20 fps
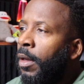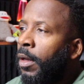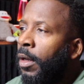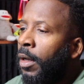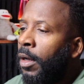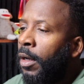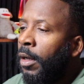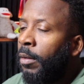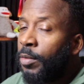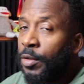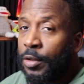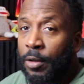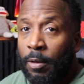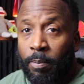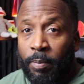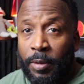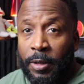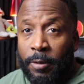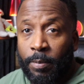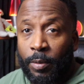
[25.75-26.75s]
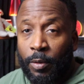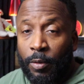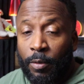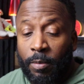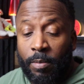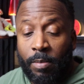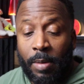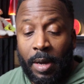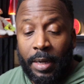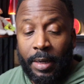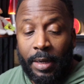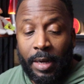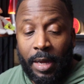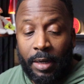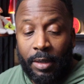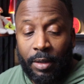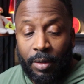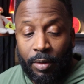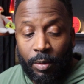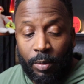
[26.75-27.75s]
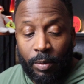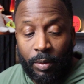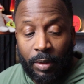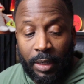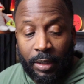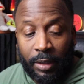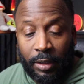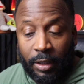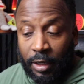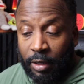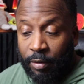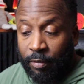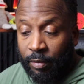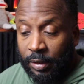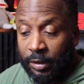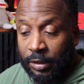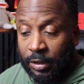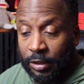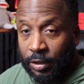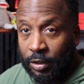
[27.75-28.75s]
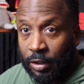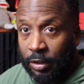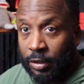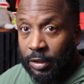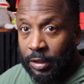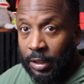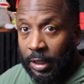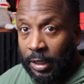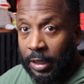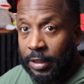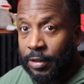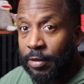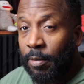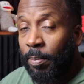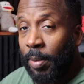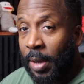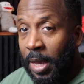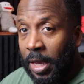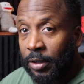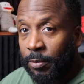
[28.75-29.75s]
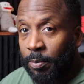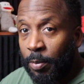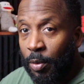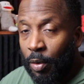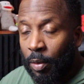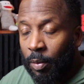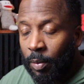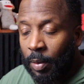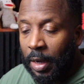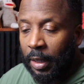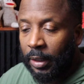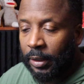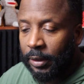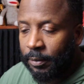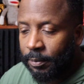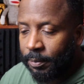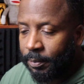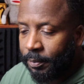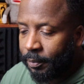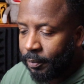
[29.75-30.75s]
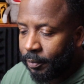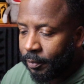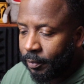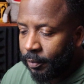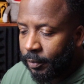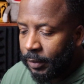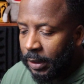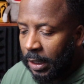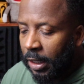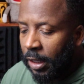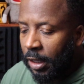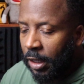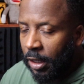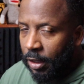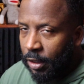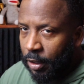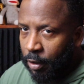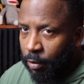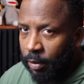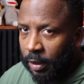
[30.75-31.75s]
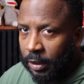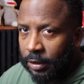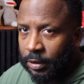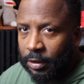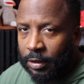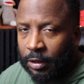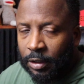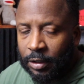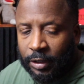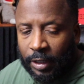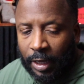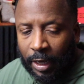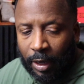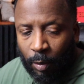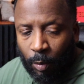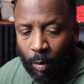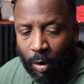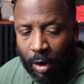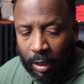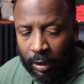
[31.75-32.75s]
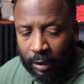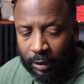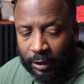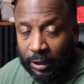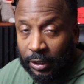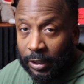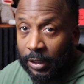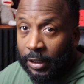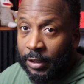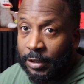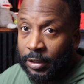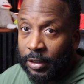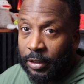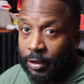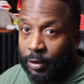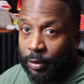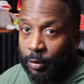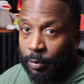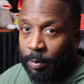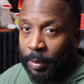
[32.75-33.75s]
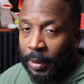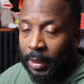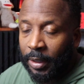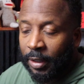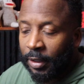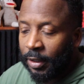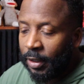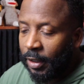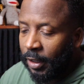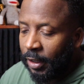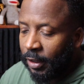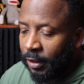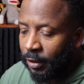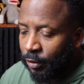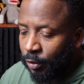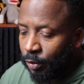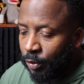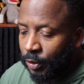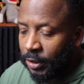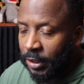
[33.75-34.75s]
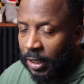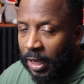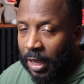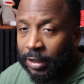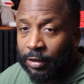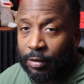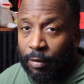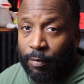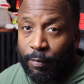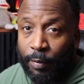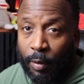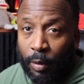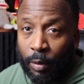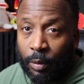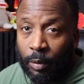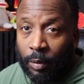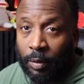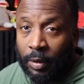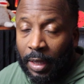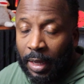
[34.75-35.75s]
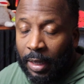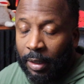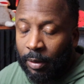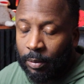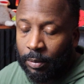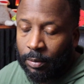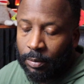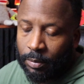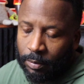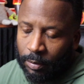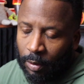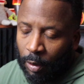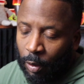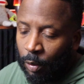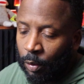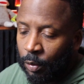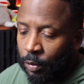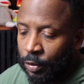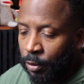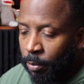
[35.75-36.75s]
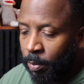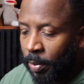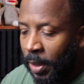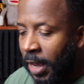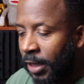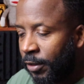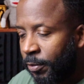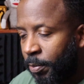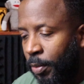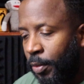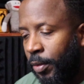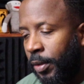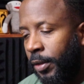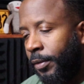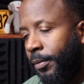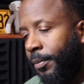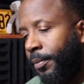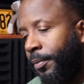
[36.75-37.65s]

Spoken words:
Some people might not know that there is a such thing as a passport wallet. There is. Looks like a wallet. It's a little bigger, and it usually has a fold that'll hold your passport.